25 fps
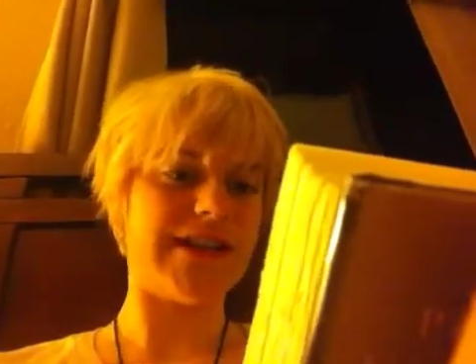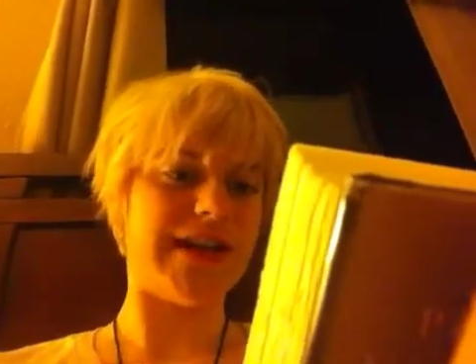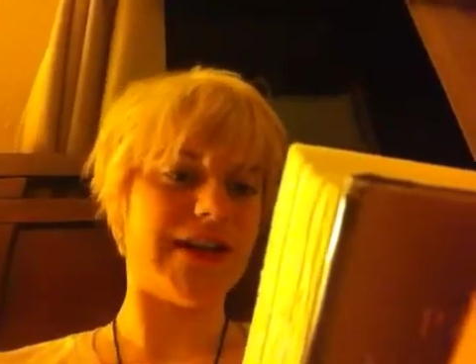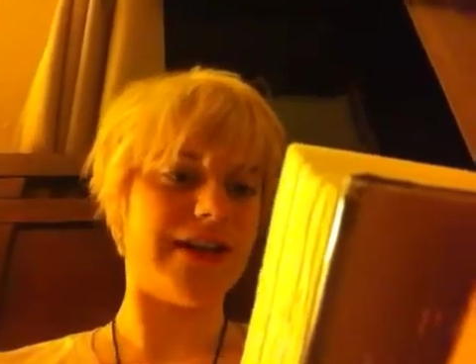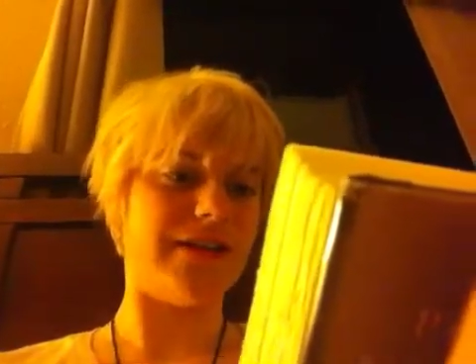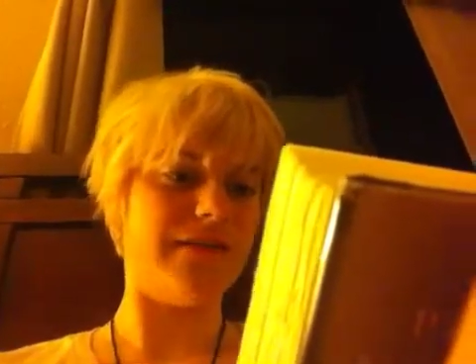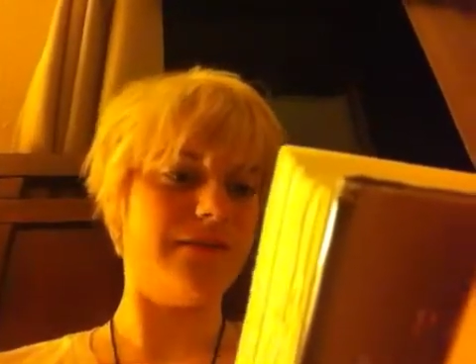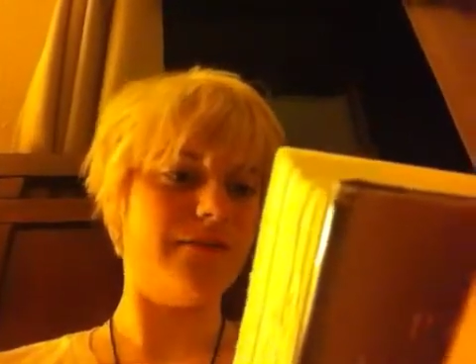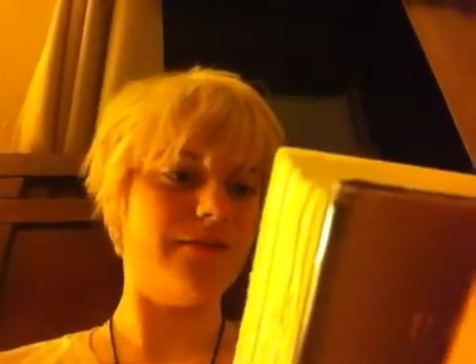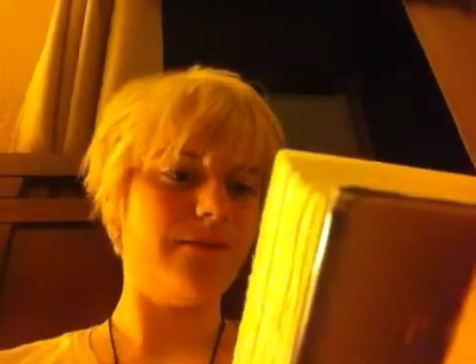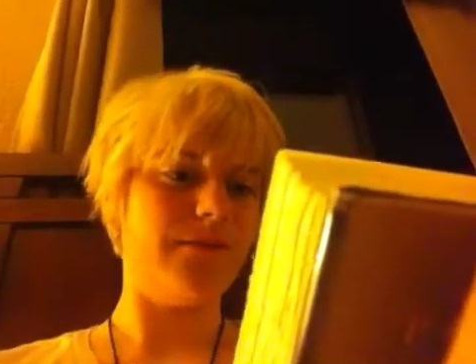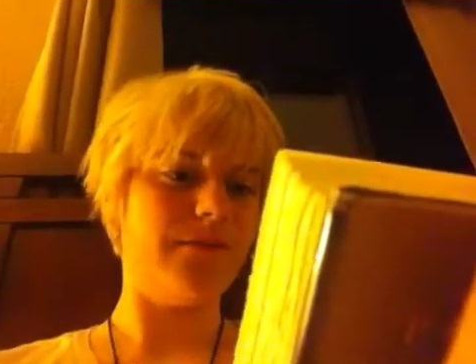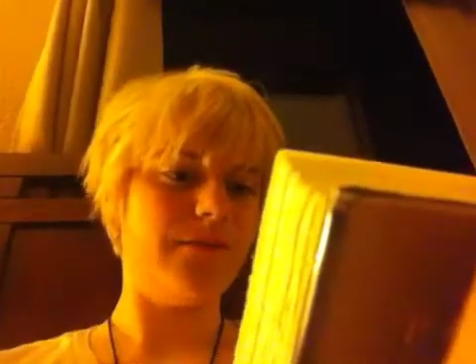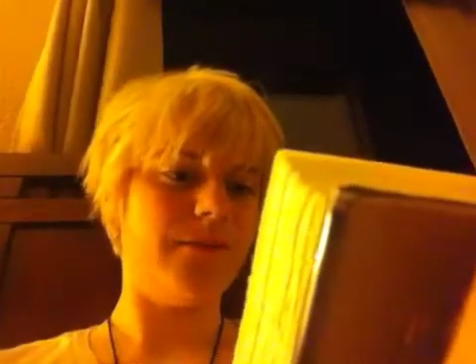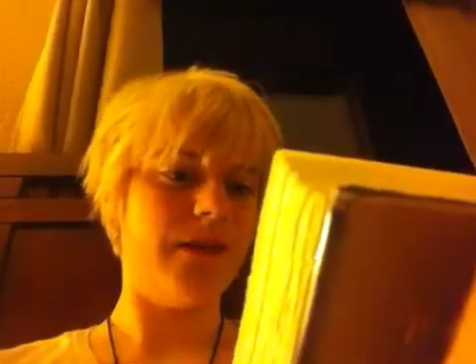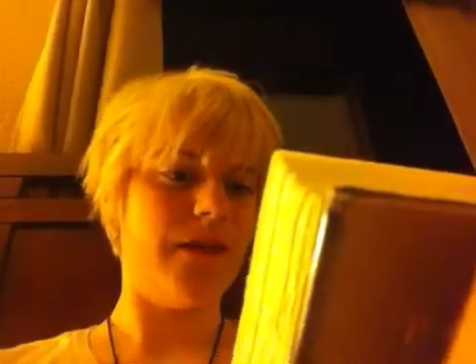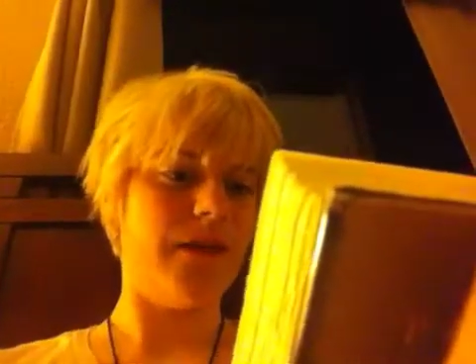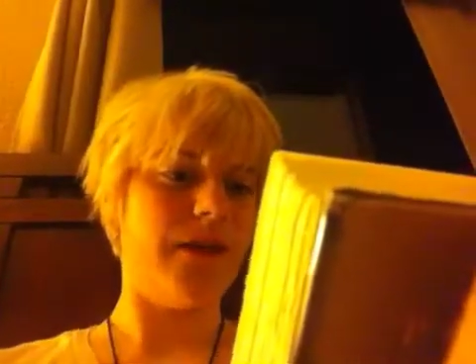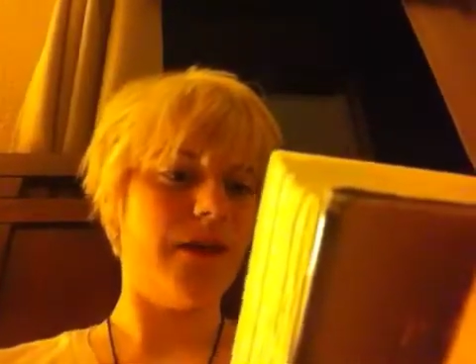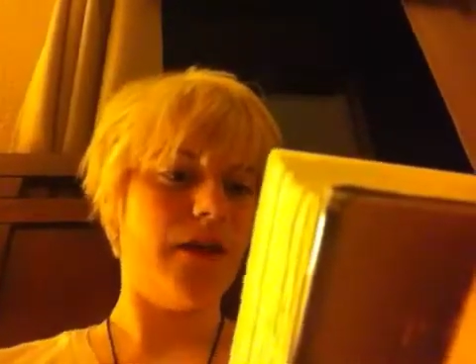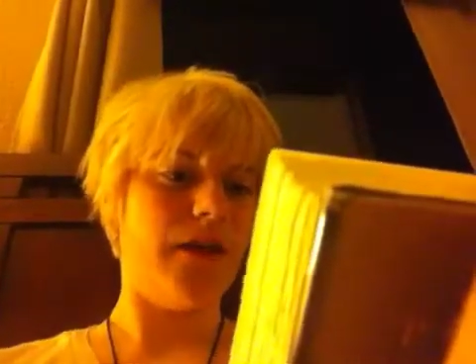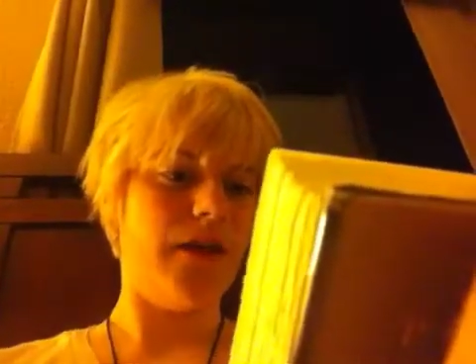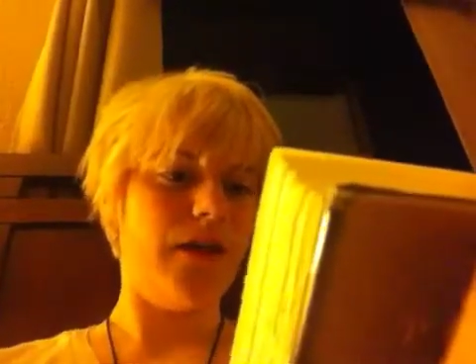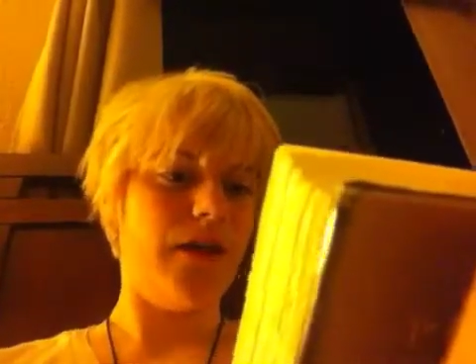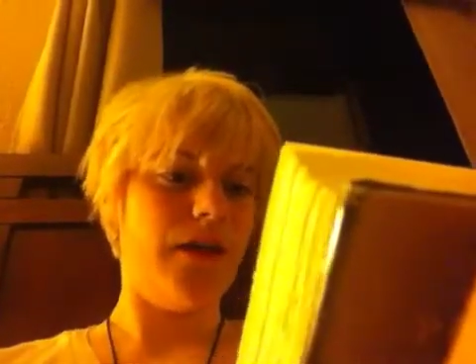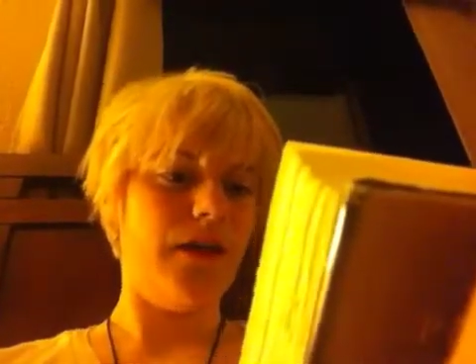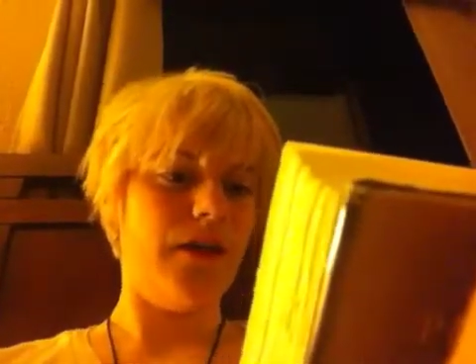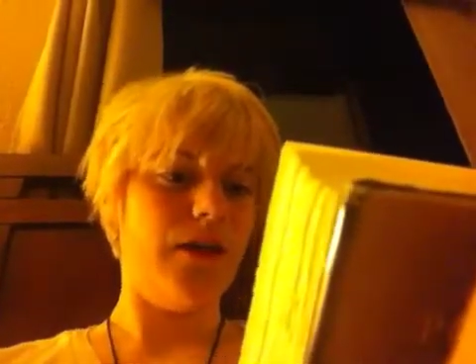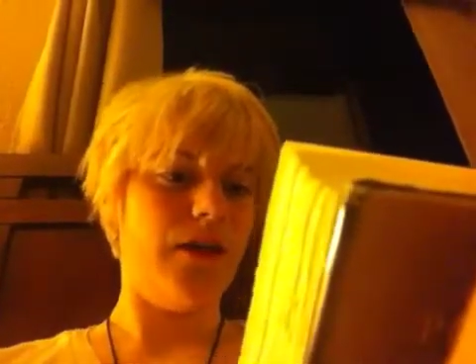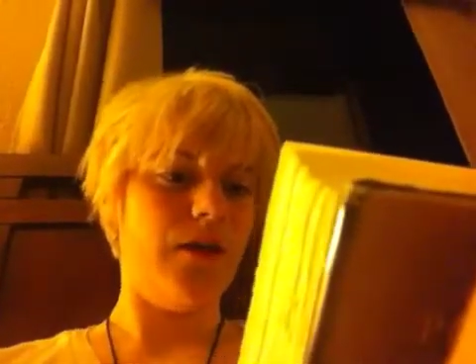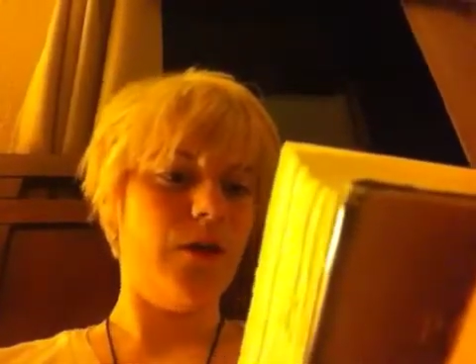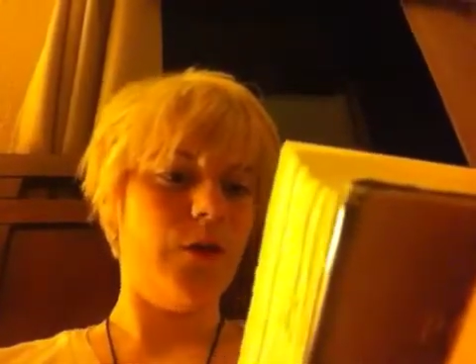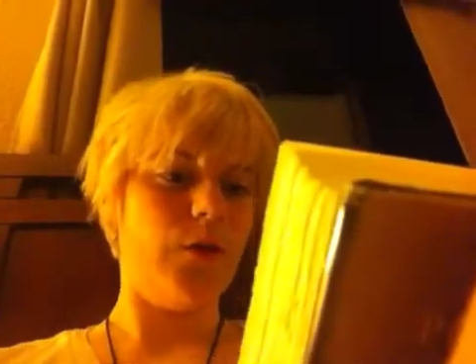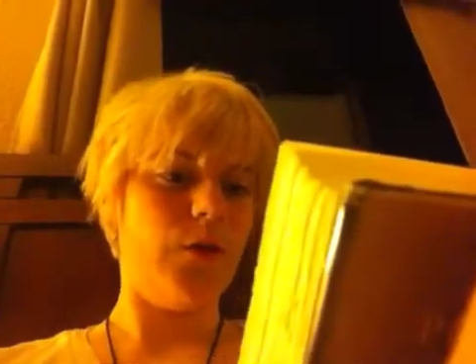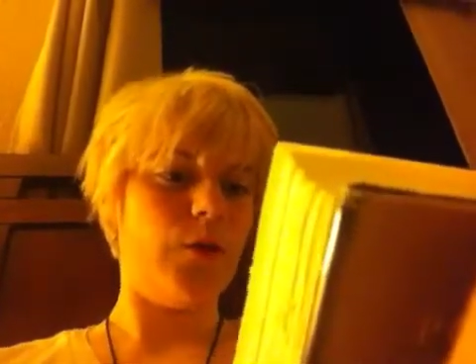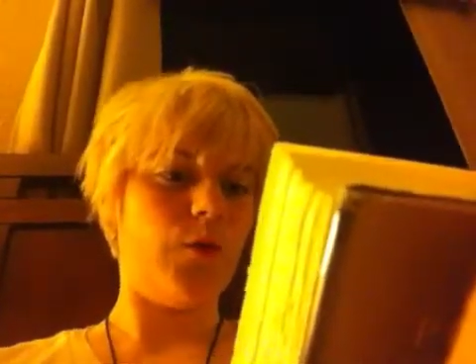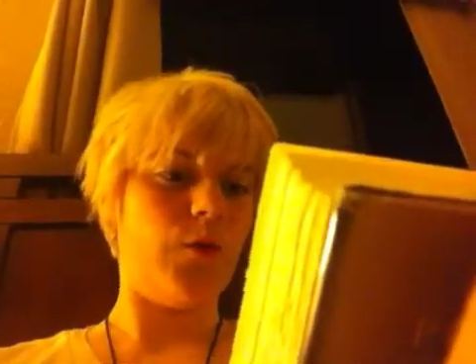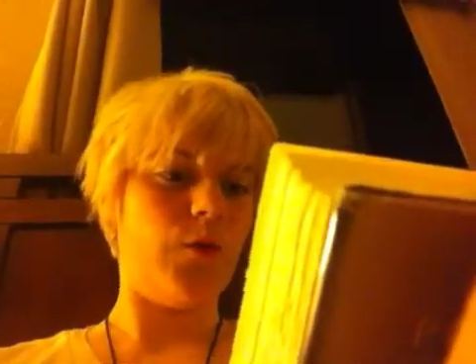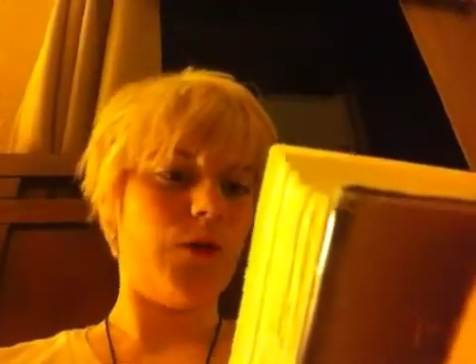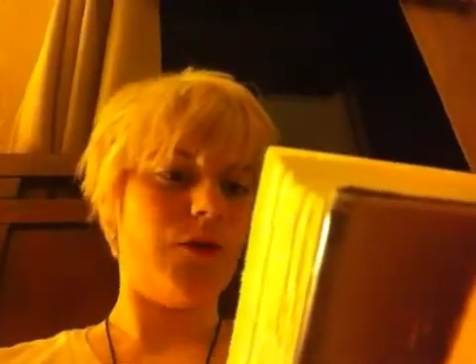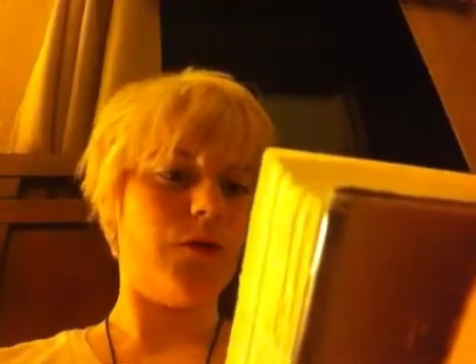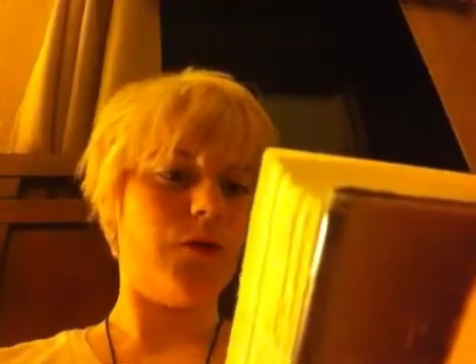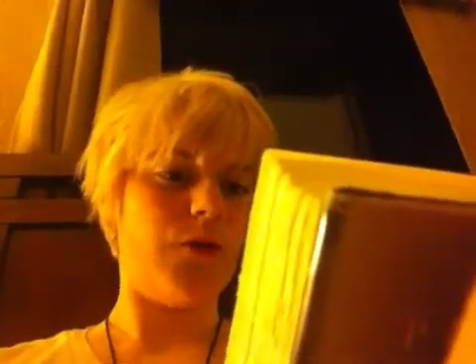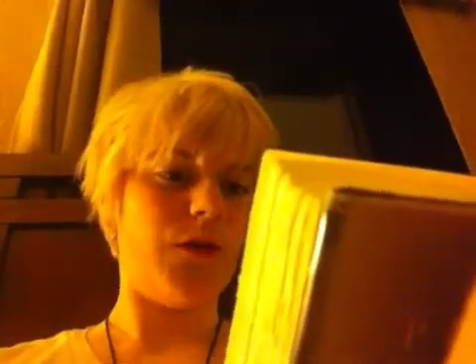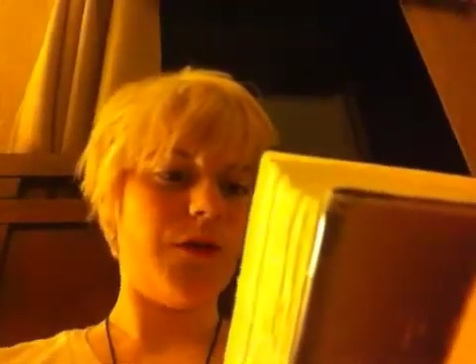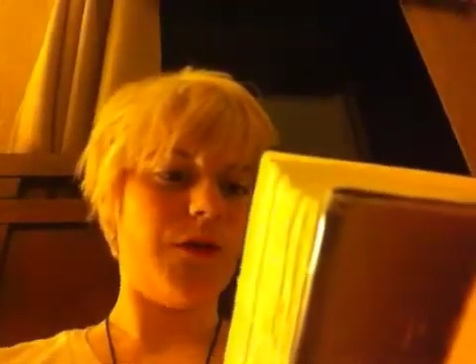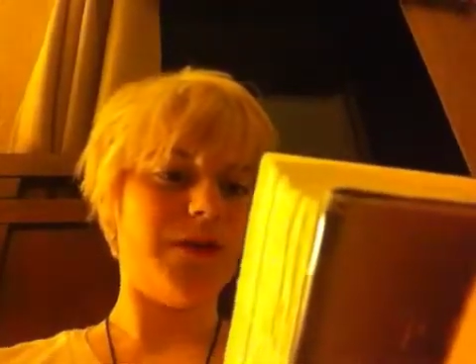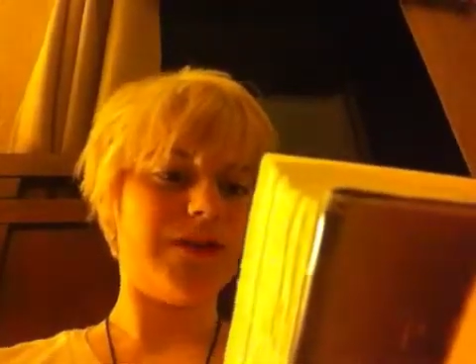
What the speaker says: head. "When we